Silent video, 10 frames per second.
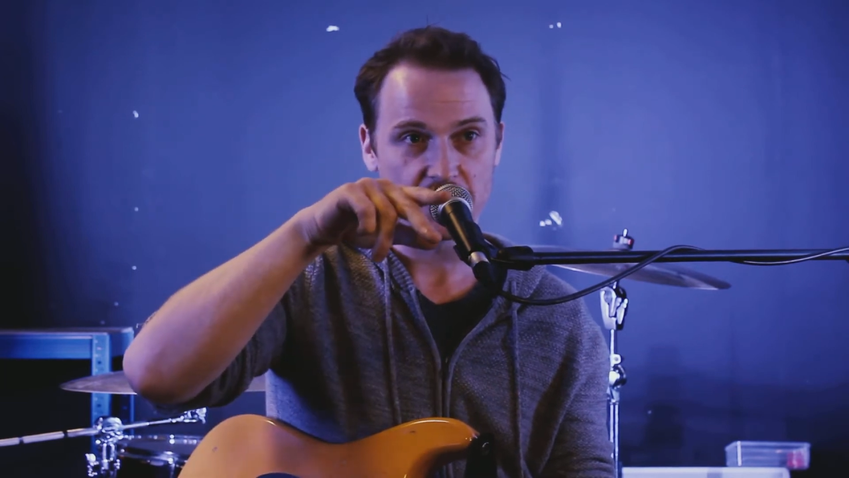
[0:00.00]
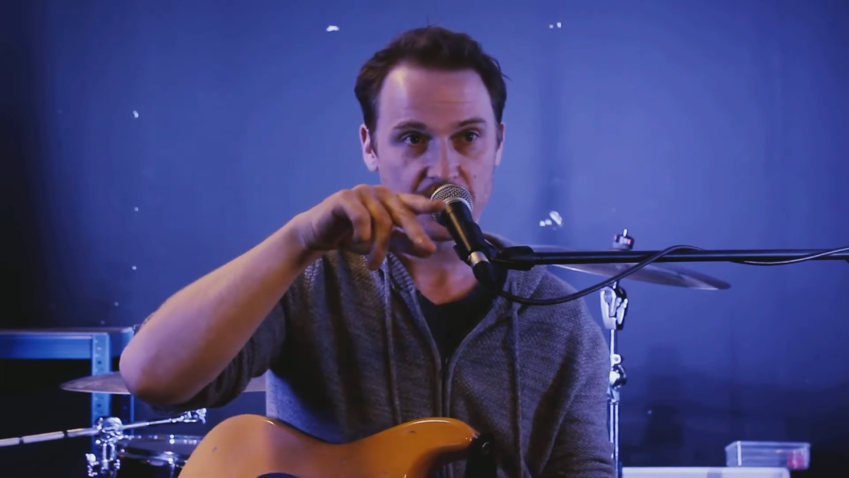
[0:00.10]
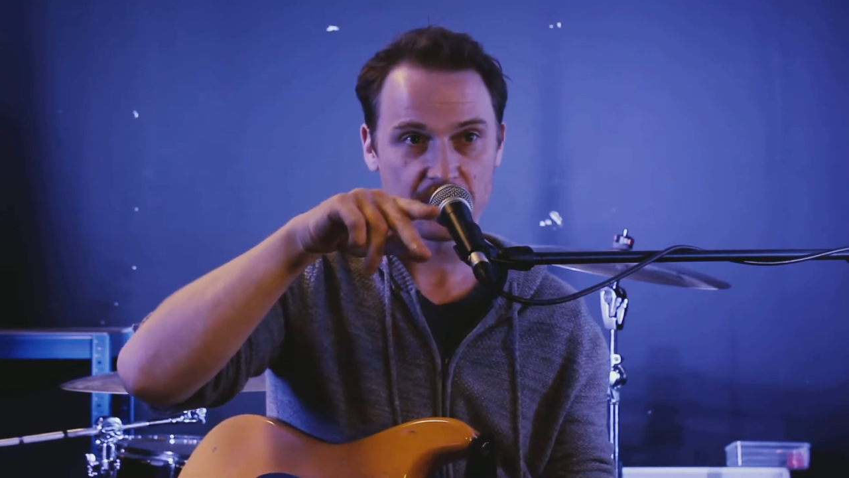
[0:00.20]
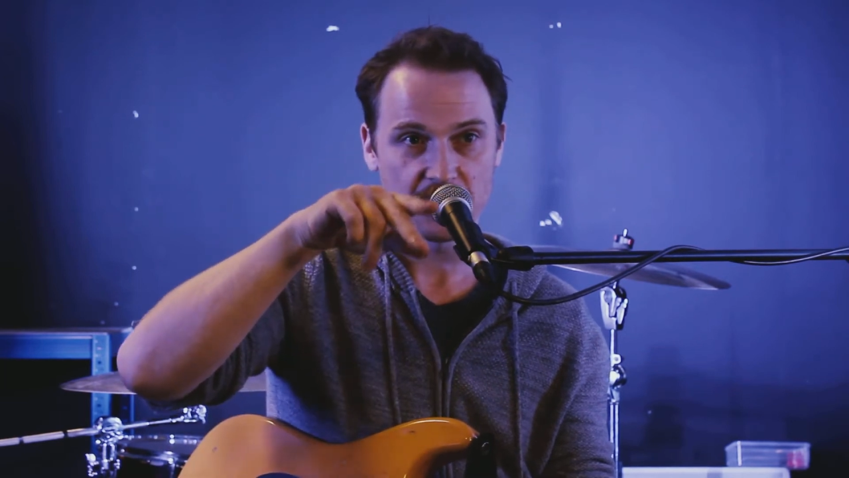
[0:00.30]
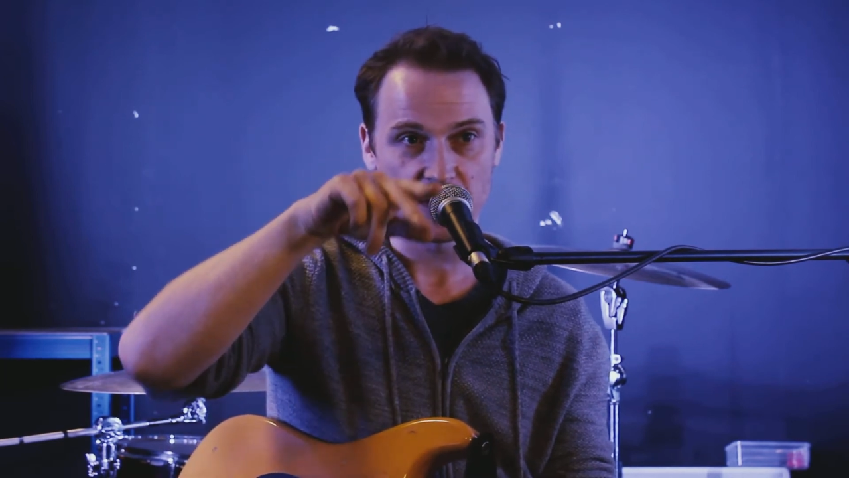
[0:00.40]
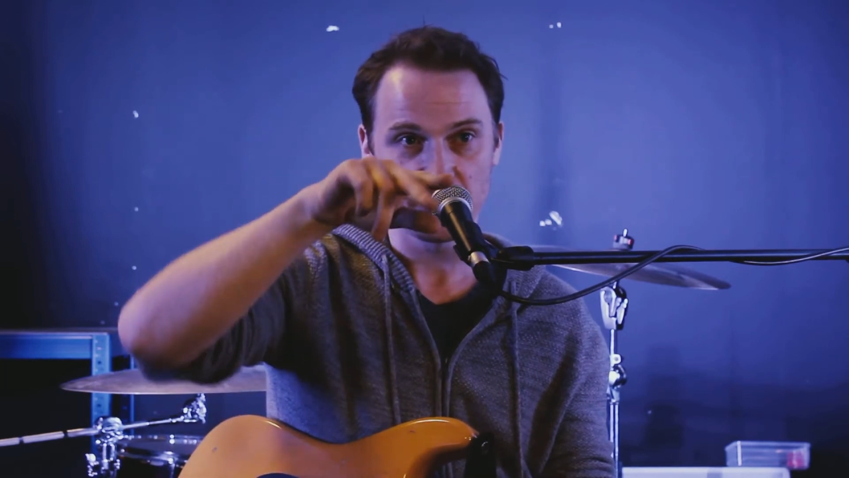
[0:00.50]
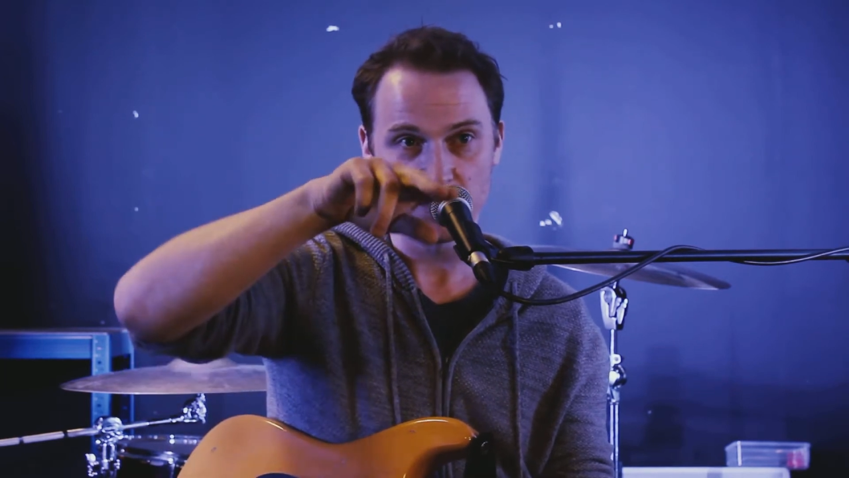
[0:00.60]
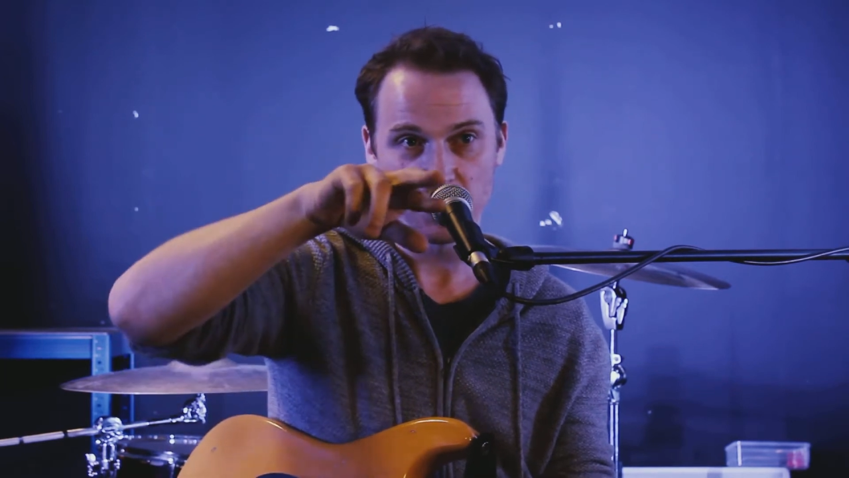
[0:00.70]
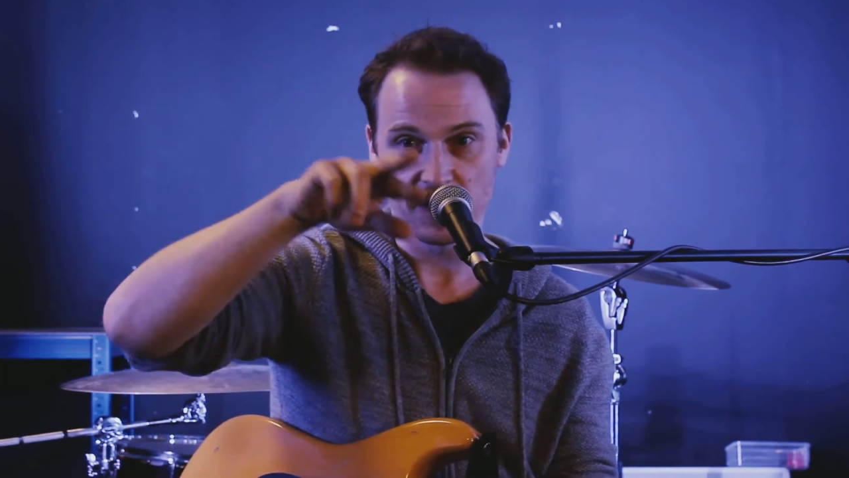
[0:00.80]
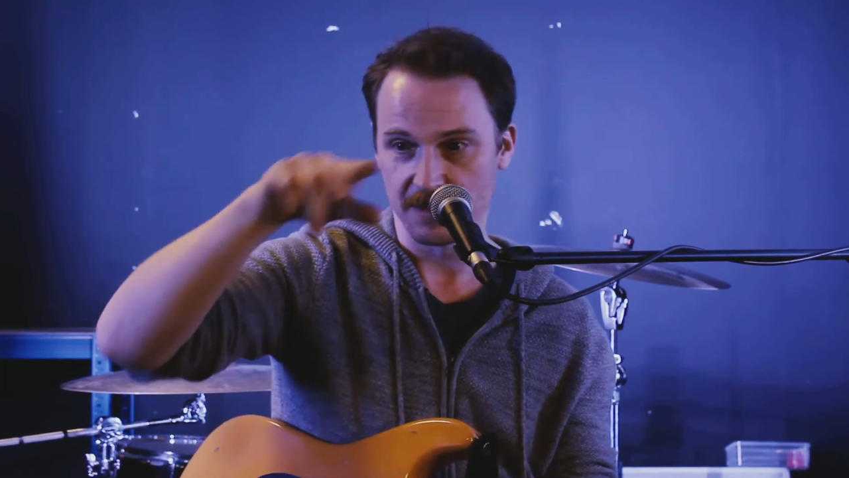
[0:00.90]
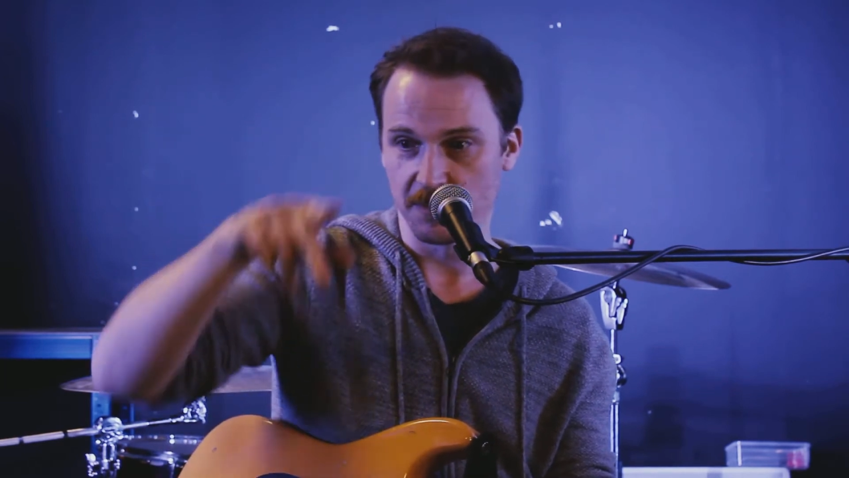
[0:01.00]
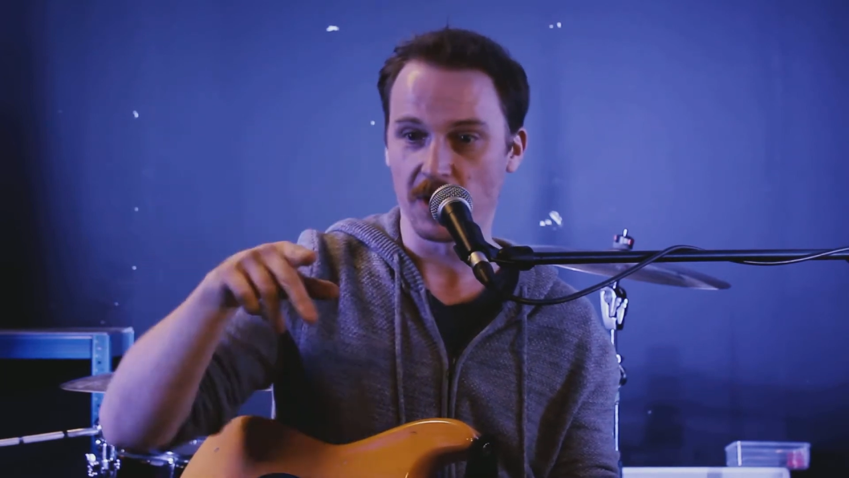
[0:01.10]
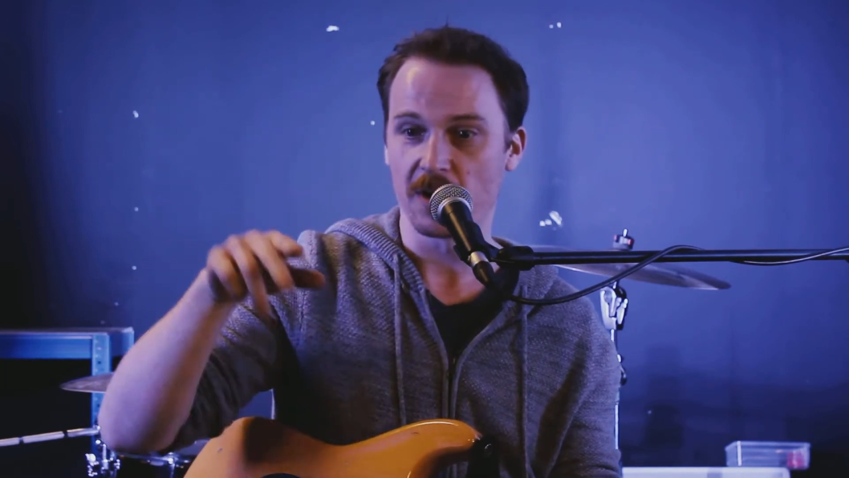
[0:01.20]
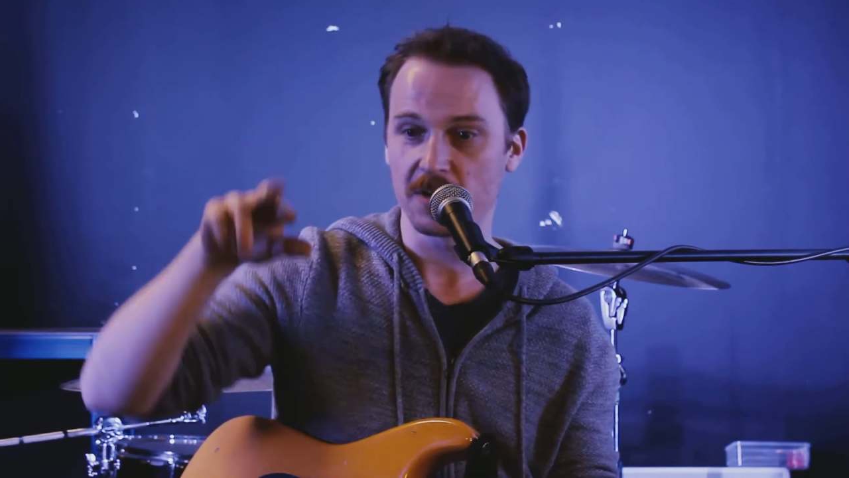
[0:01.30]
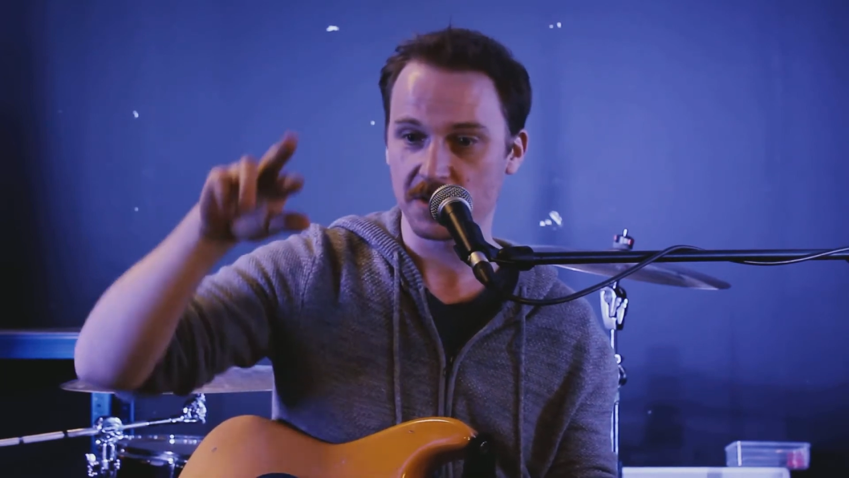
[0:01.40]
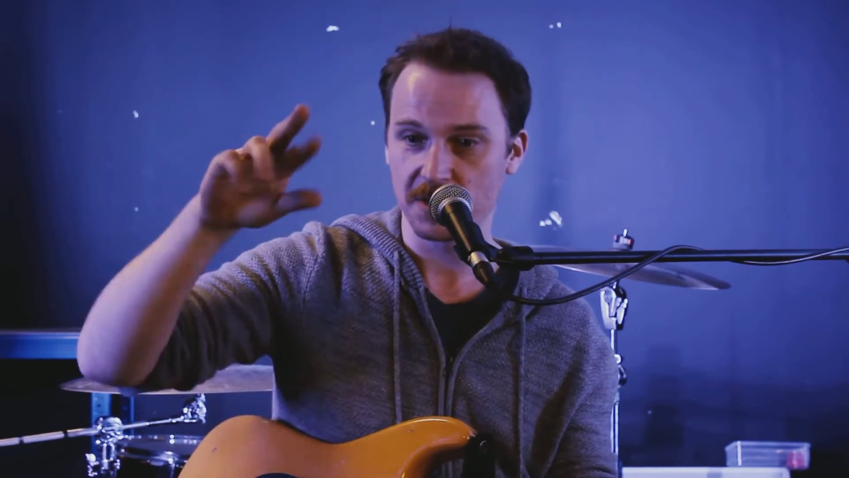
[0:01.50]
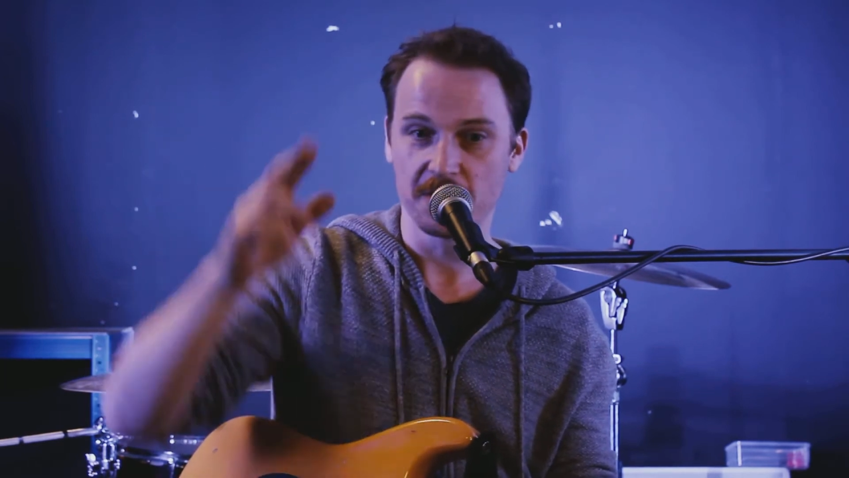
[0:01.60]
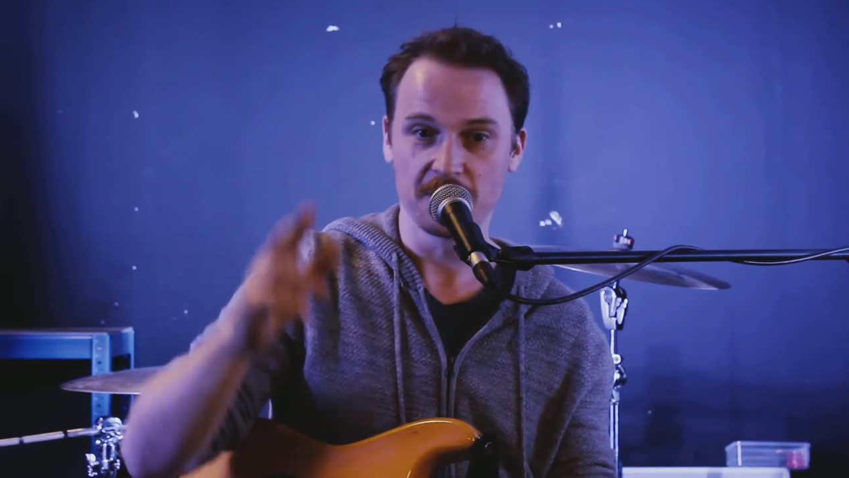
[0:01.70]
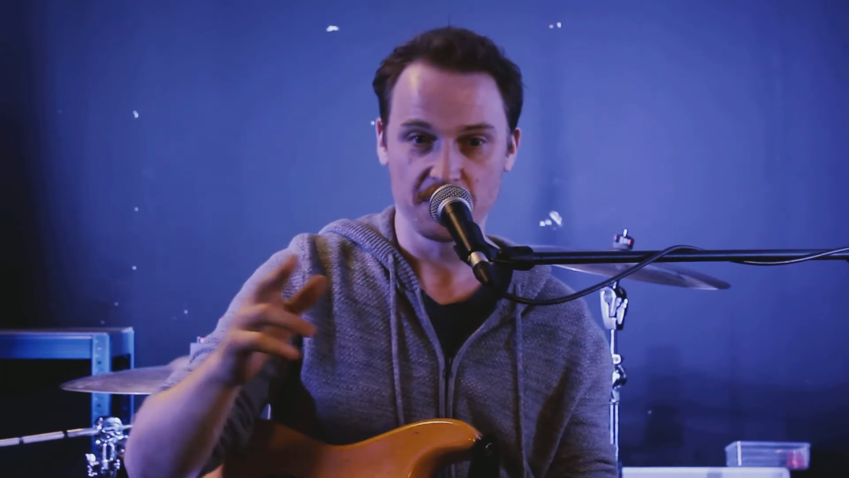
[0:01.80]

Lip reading: syncopated parts